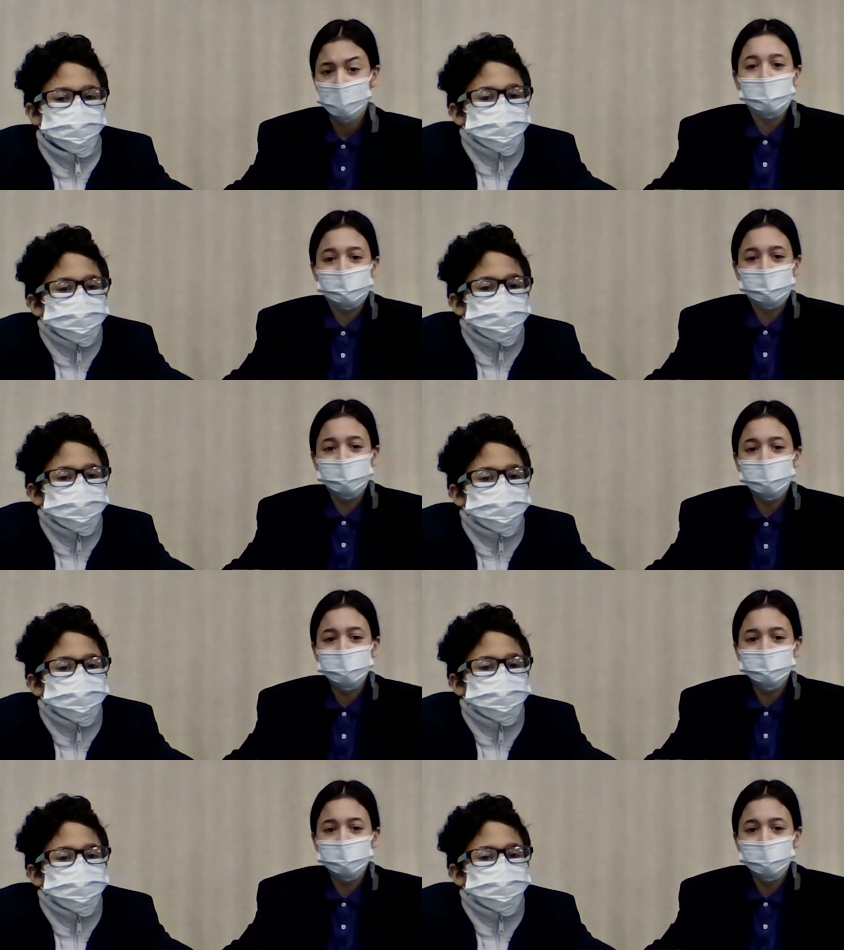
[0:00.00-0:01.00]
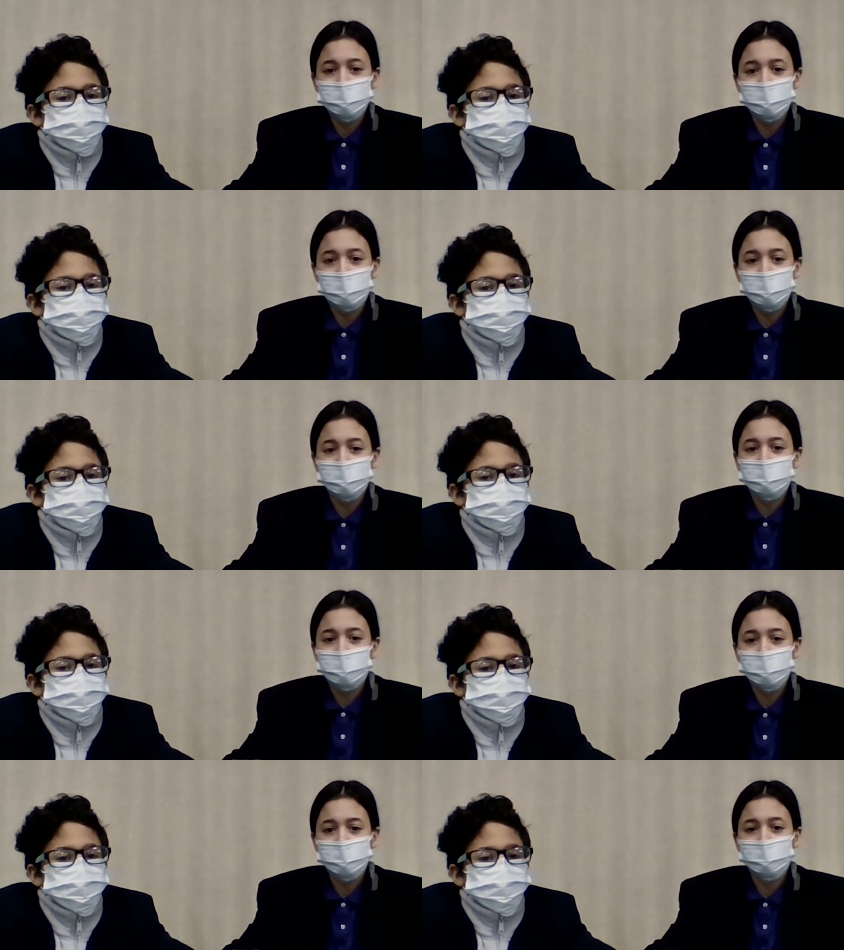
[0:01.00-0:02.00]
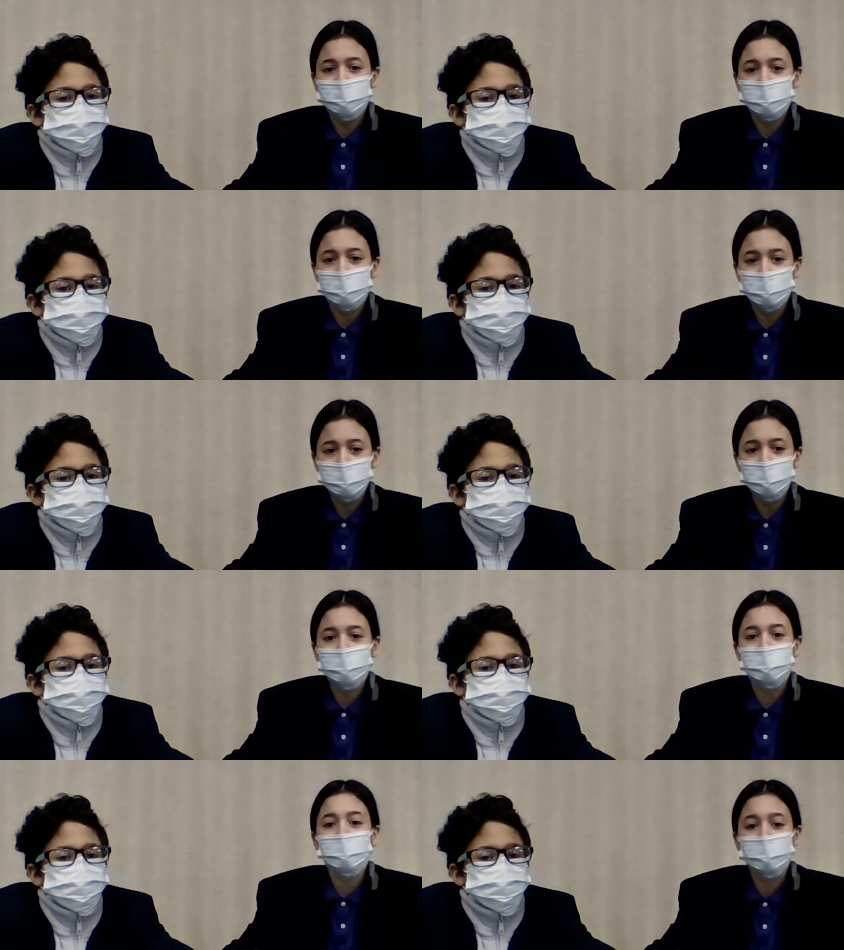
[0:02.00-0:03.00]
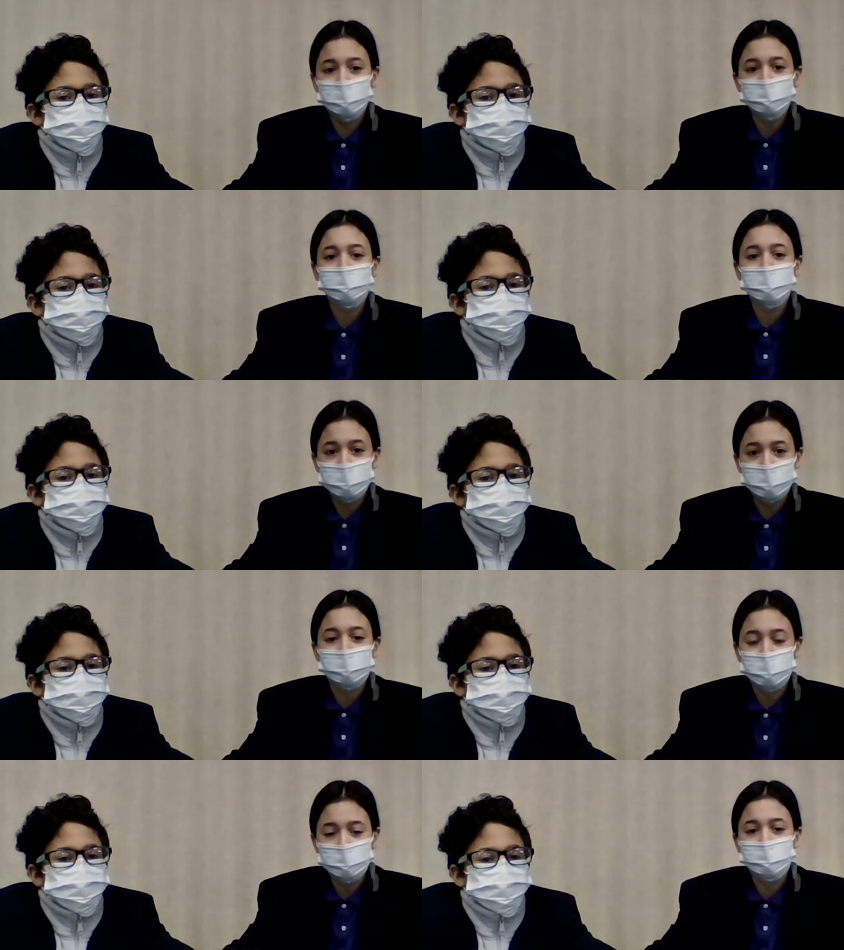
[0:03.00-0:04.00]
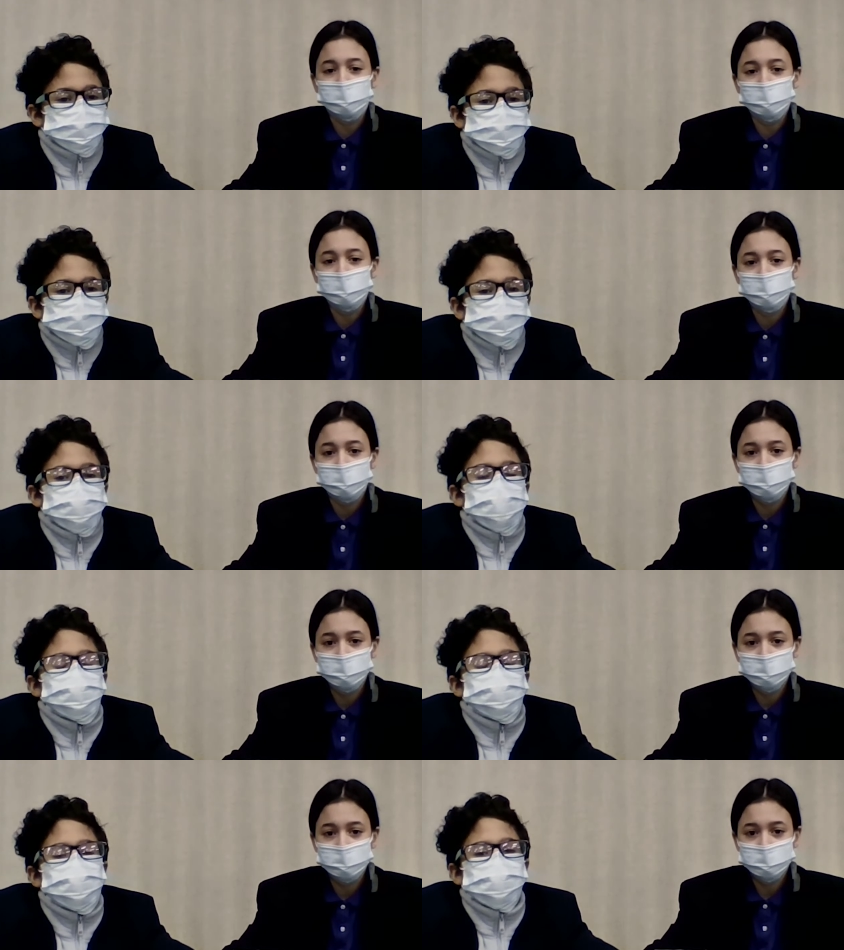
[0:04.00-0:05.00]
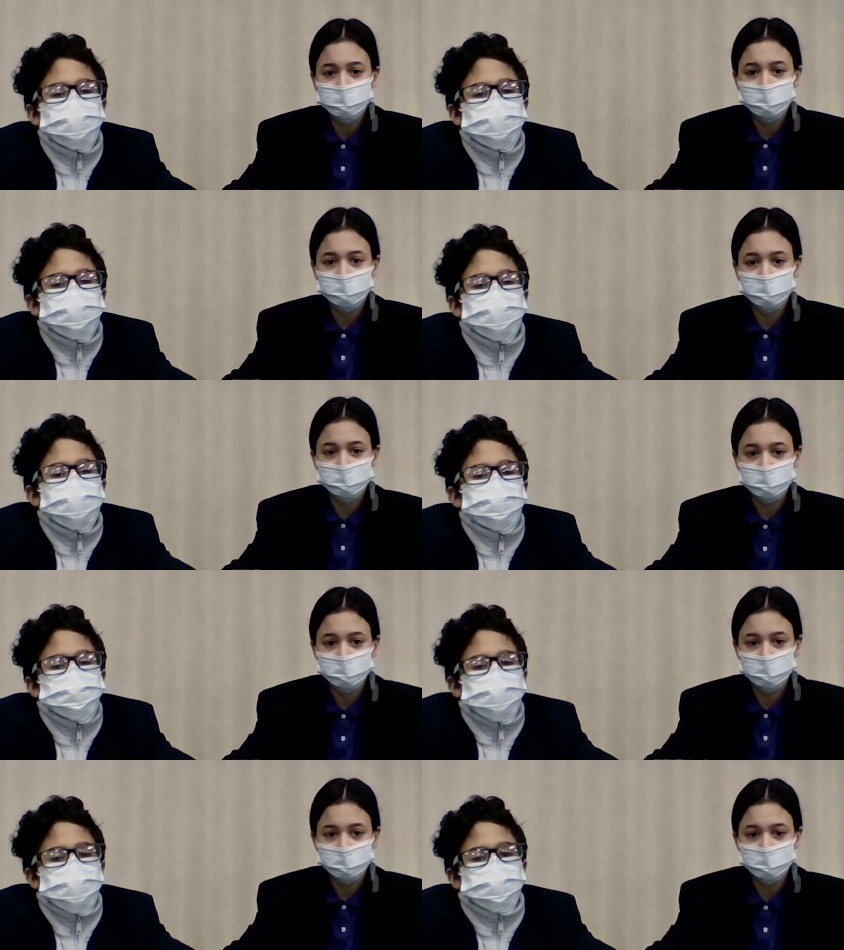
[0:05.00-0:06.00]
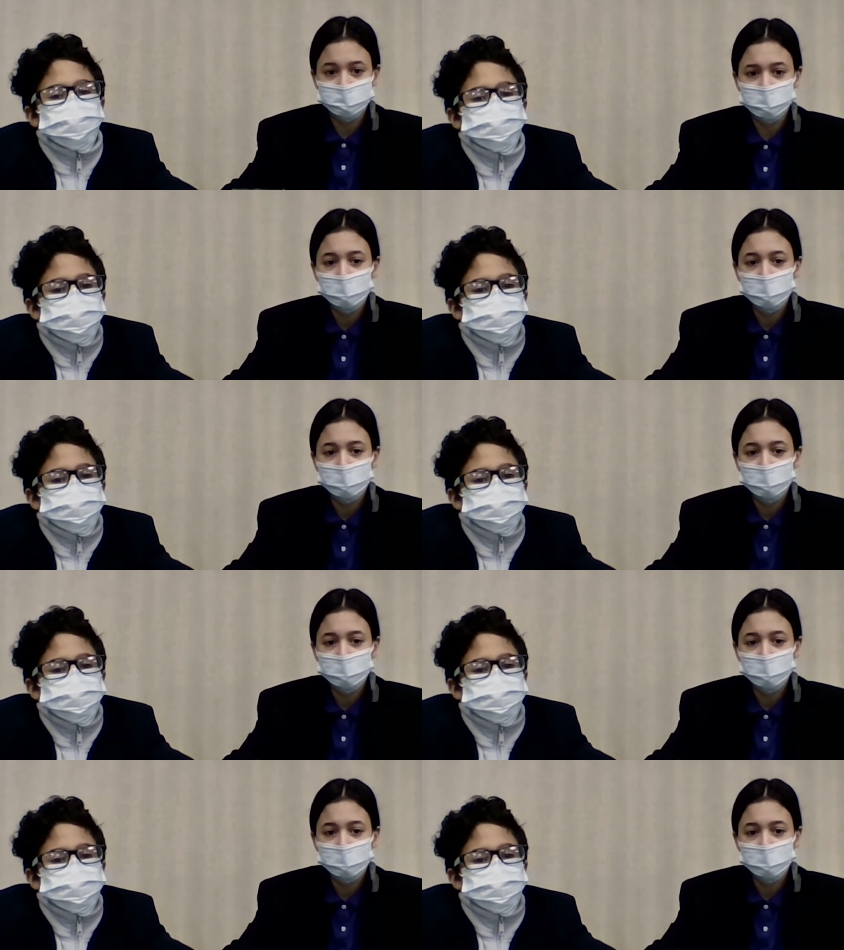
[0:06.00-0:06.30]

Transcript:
Speaker 1: and one that is more profound and powerful than any earthly king can offer. Today, we are lighting the angel's candle.